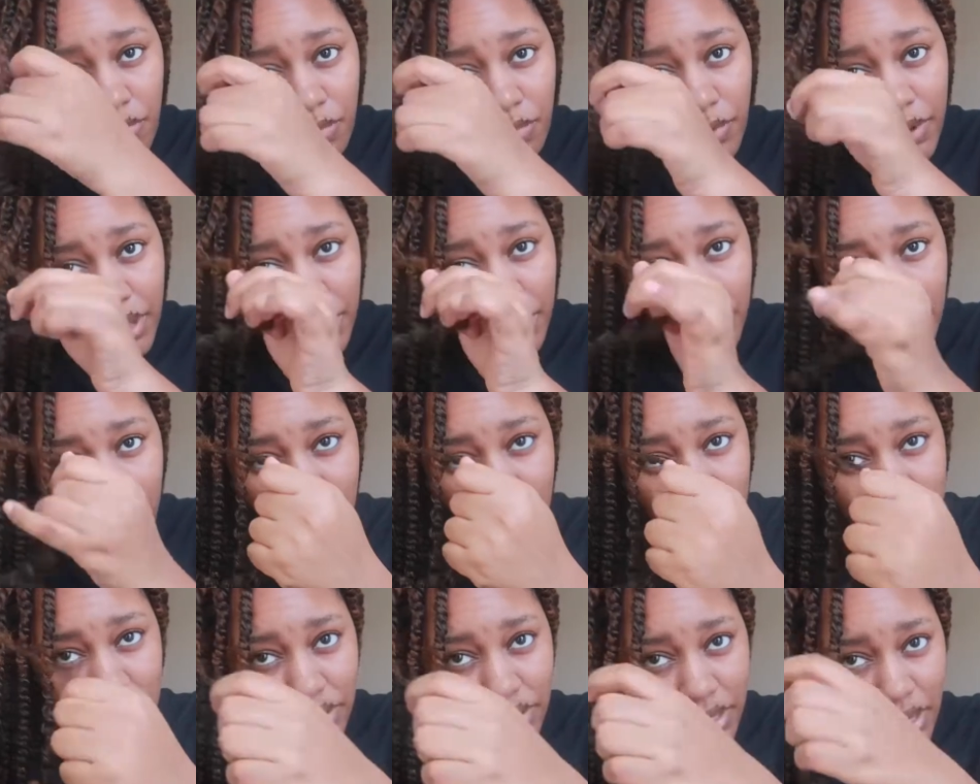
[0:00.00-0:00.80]
way,
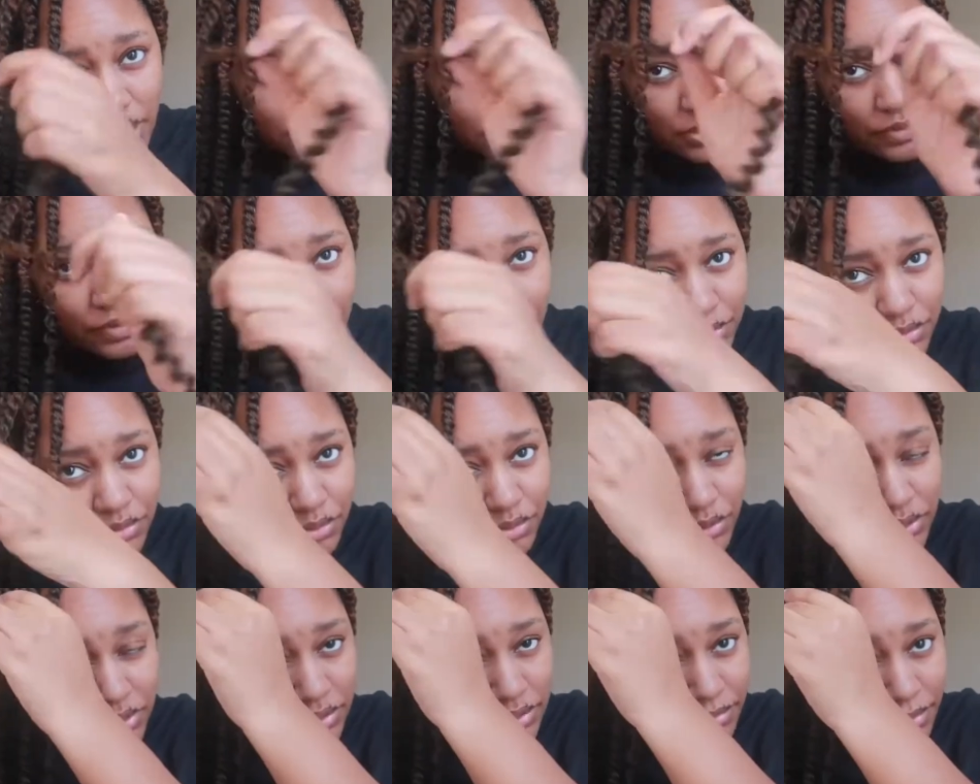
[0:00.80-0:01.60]
like it's as if I was
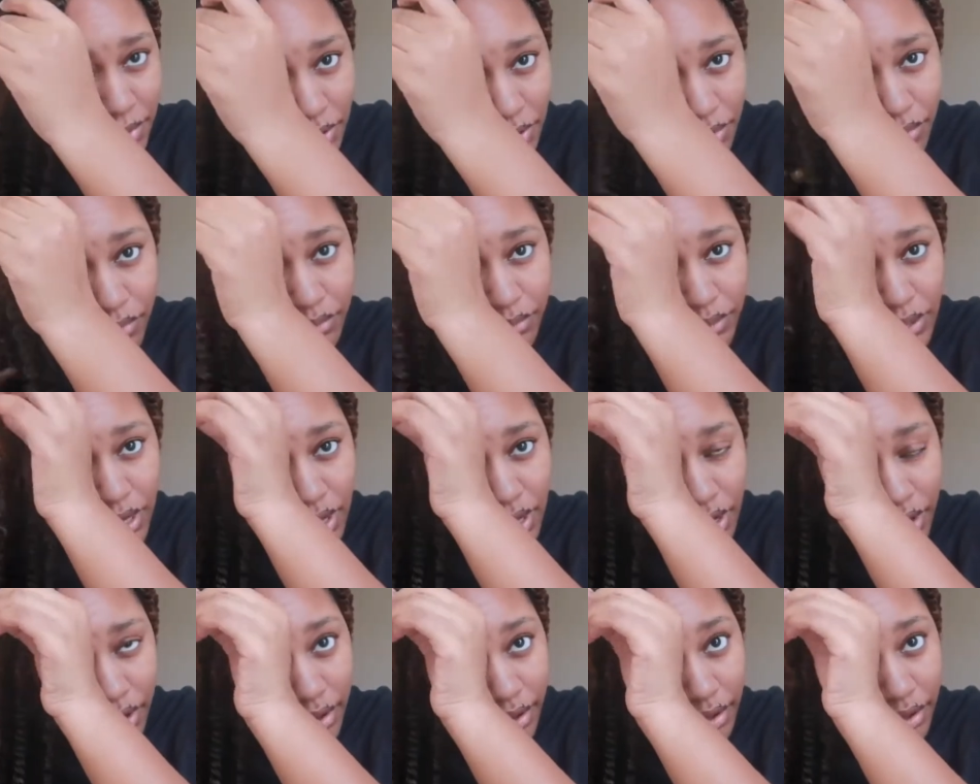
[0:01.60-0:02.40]
twisting my own
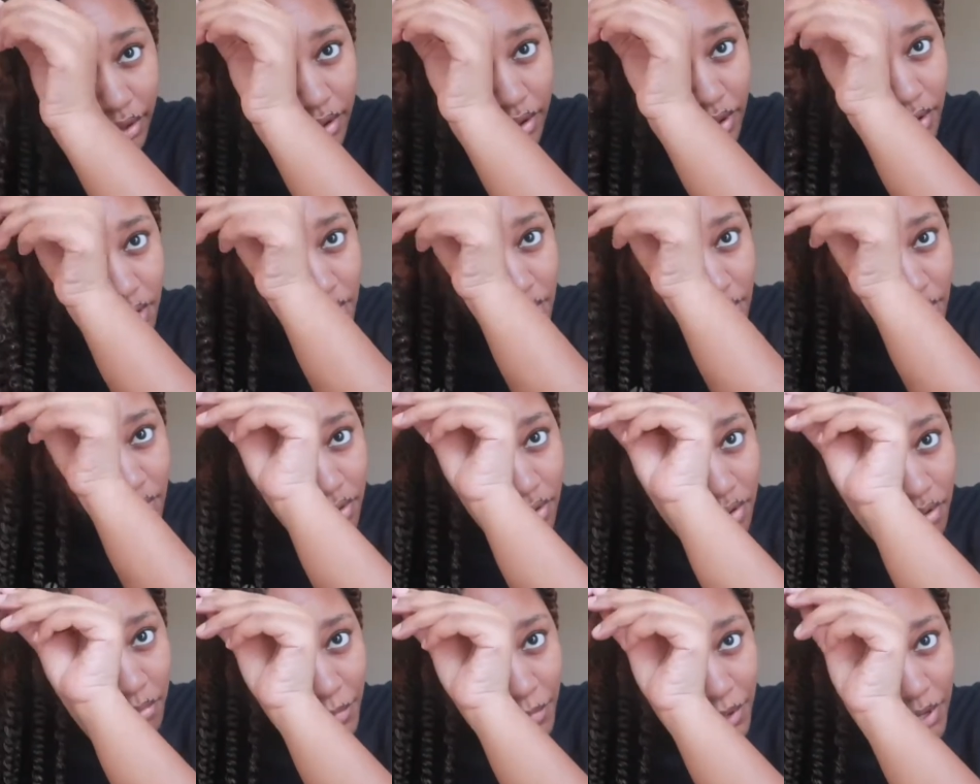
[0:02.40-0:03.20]
hair
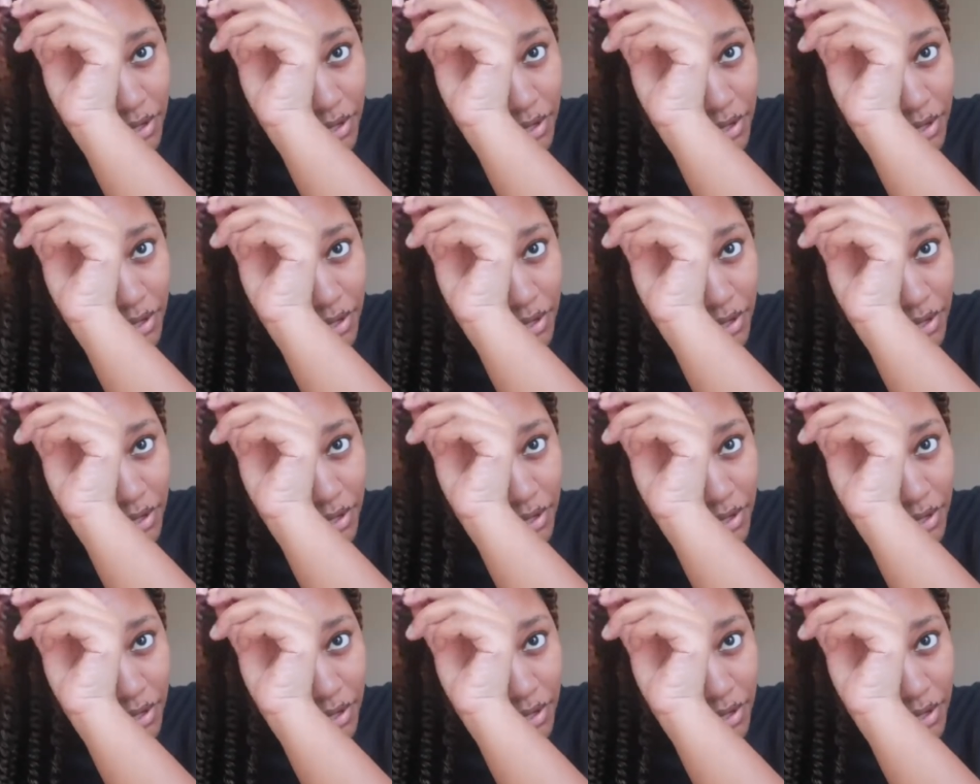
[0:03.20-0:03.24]
or my